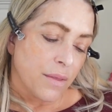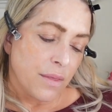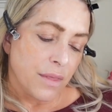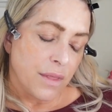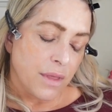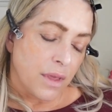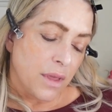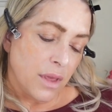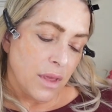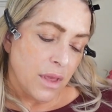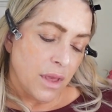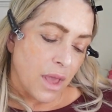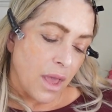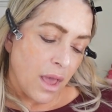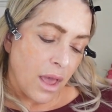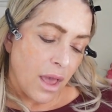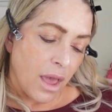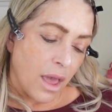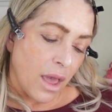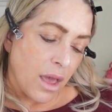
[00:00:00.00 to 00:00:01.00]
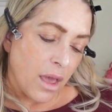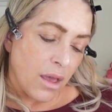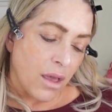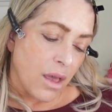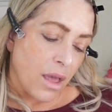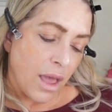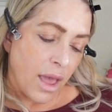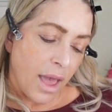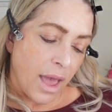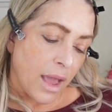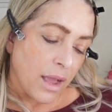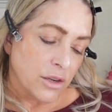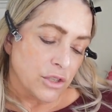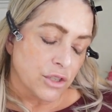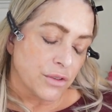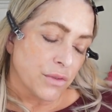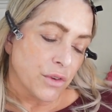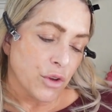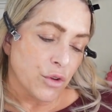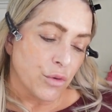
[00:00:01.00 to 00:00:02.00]
The
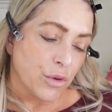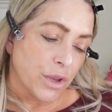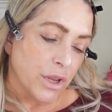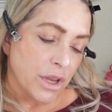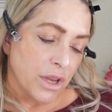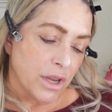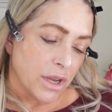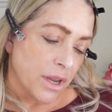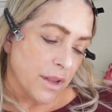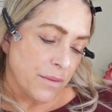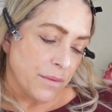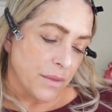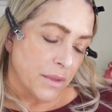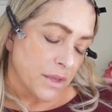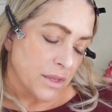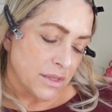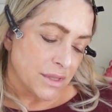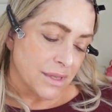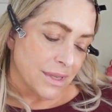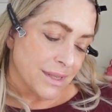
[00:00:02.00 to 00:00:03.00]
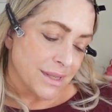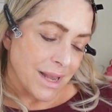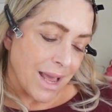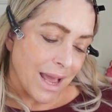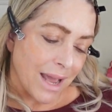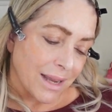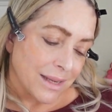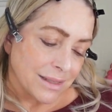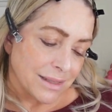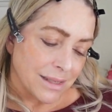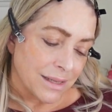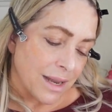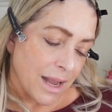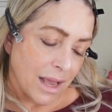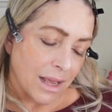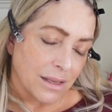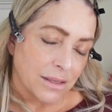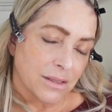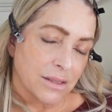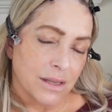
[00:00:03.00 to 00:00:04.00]
active ingredient in this is
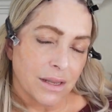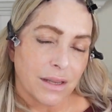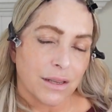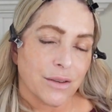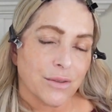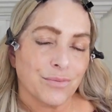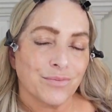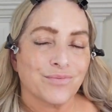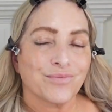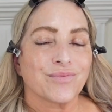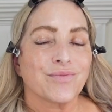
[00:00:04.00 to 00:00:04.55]
octinoxate.